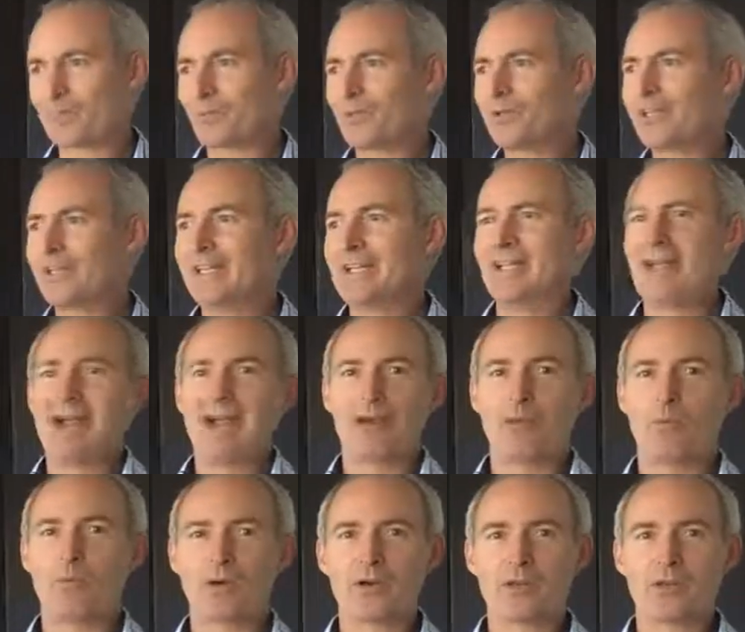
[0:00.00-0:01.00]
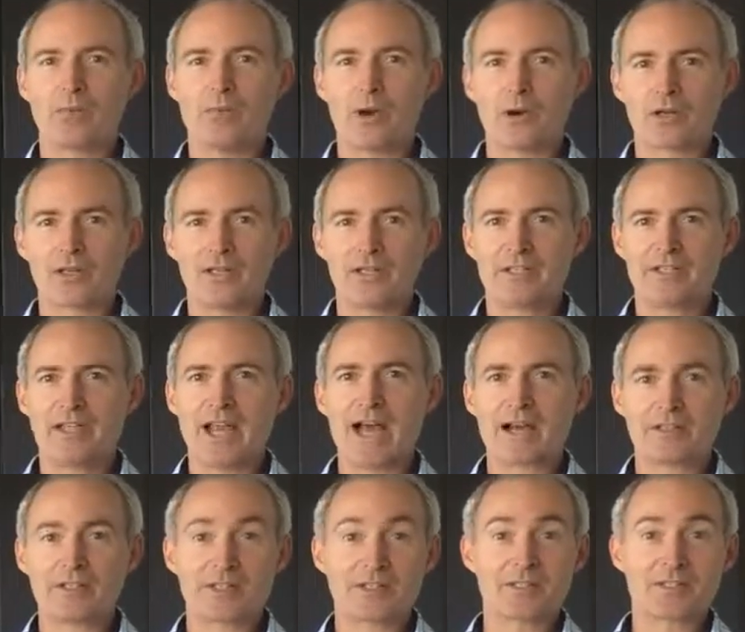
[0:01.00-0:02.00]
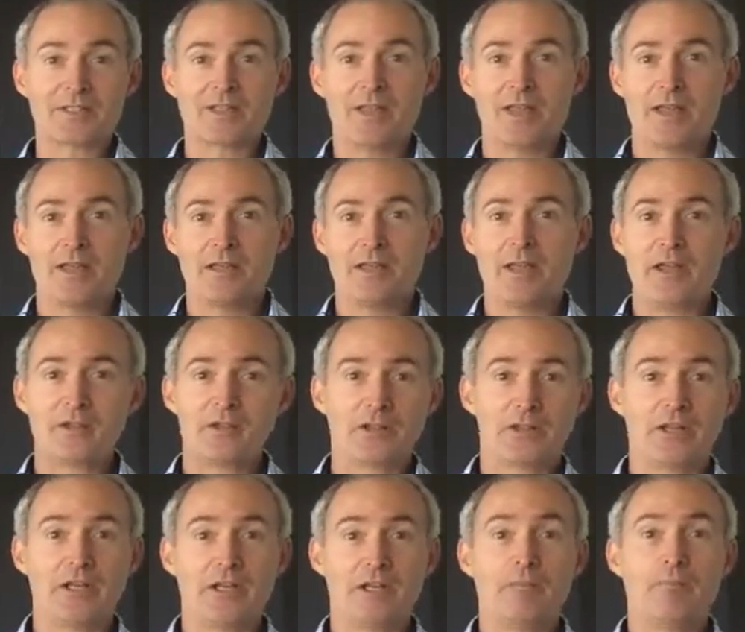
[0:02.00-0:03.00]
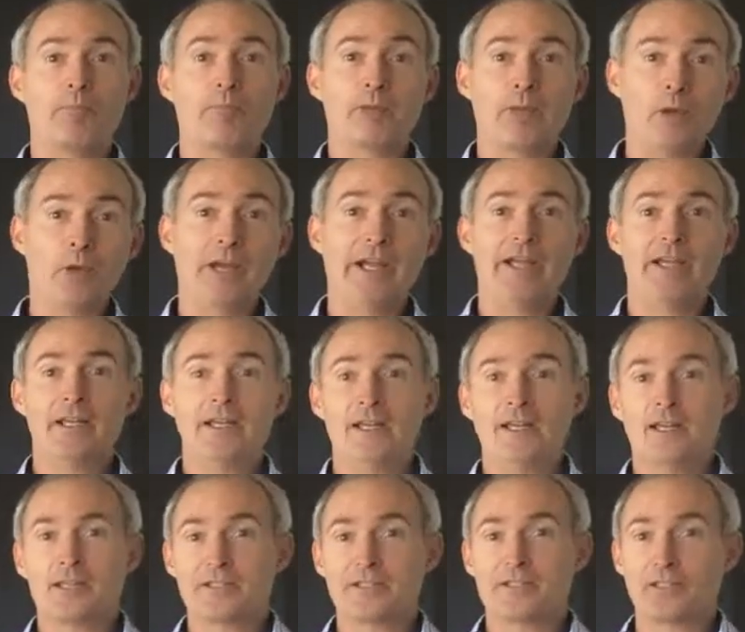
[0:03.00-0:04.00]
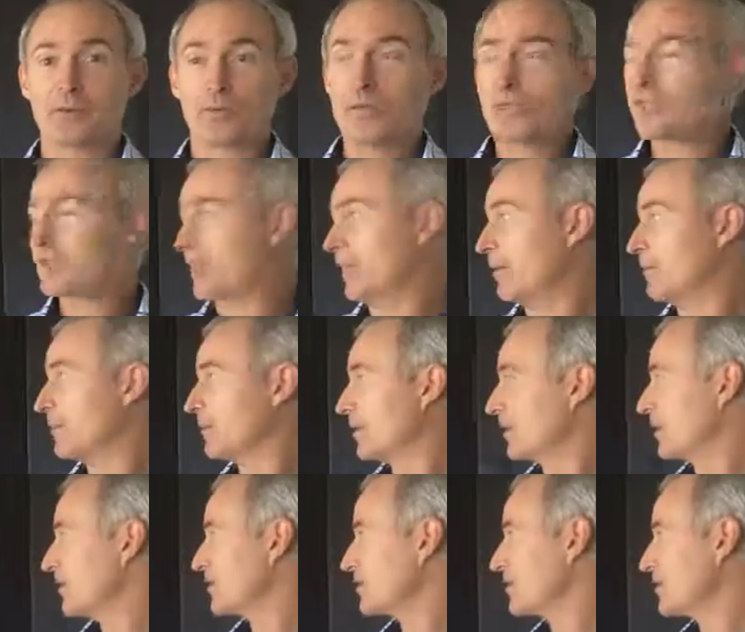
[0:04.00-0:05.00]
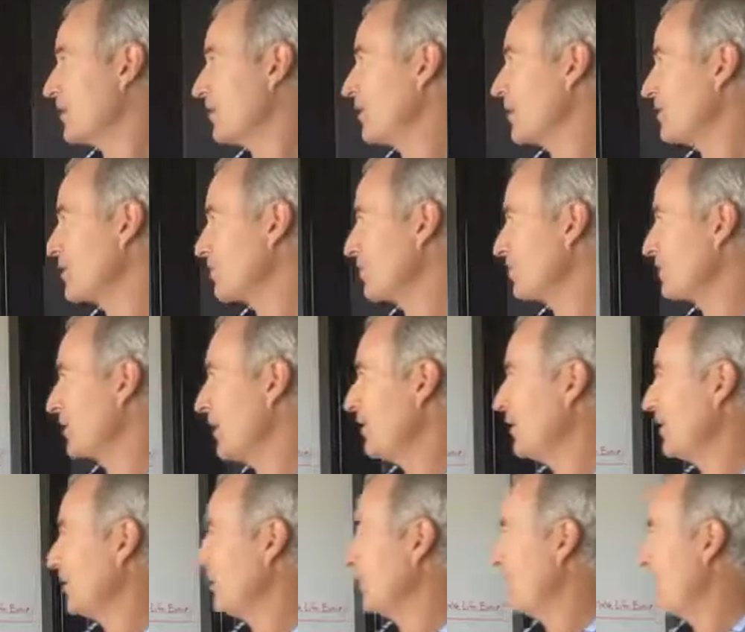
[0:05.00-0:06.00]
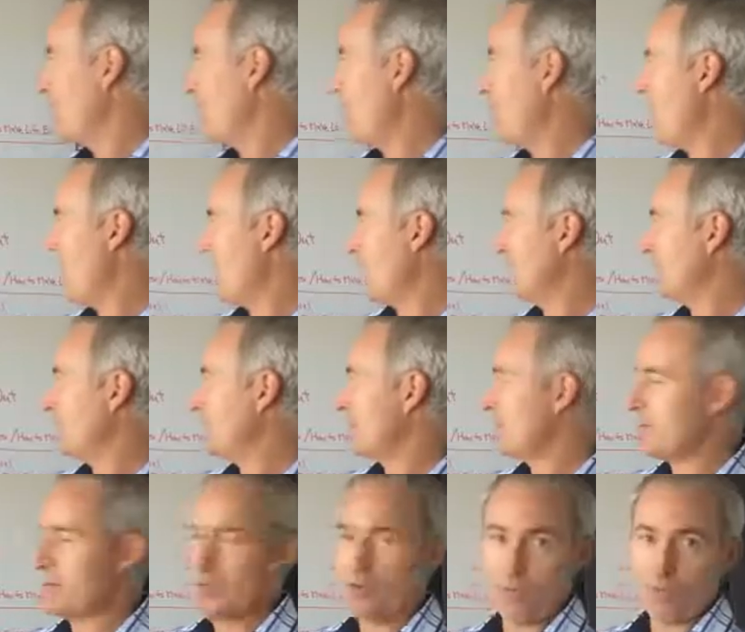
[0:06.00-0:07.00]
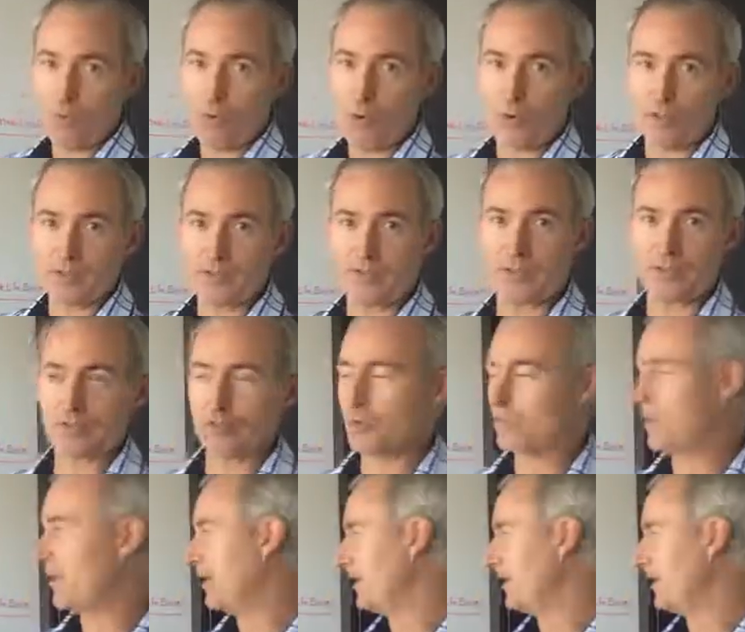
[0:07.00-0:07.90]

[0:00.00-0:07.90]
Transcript: really what are the marketing tactics that you're going to employ to reach them. So this will tell you, oh, I need to do more on social